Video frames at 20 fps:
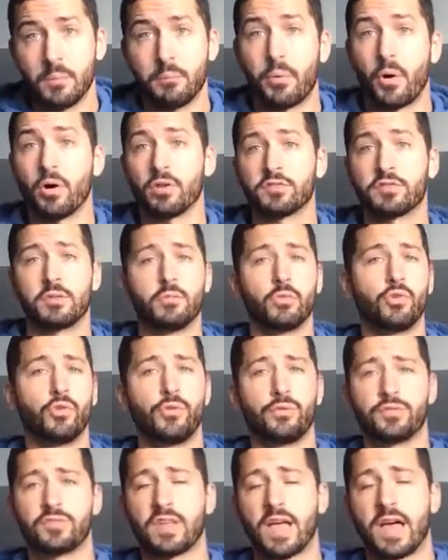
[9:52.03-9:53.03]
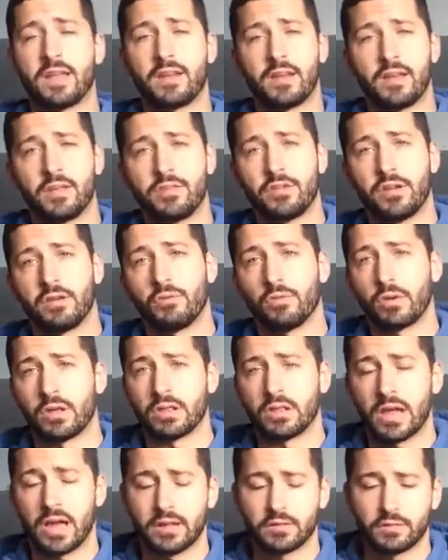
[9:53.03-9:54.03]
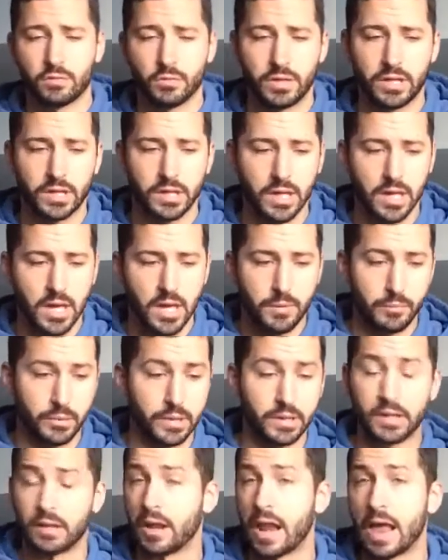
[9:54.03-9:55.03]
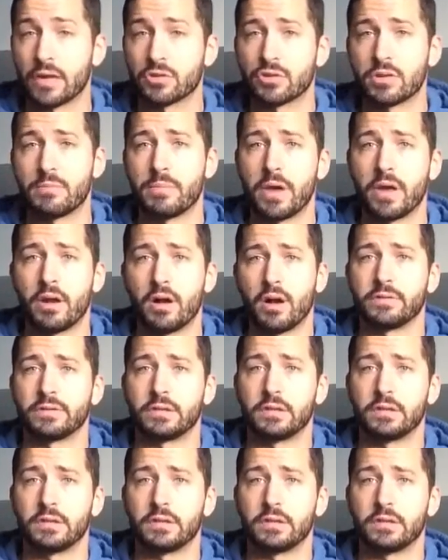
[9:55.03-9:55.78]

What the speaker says: Ballsy moves sat in A.J. Green last week, but it actually paid off.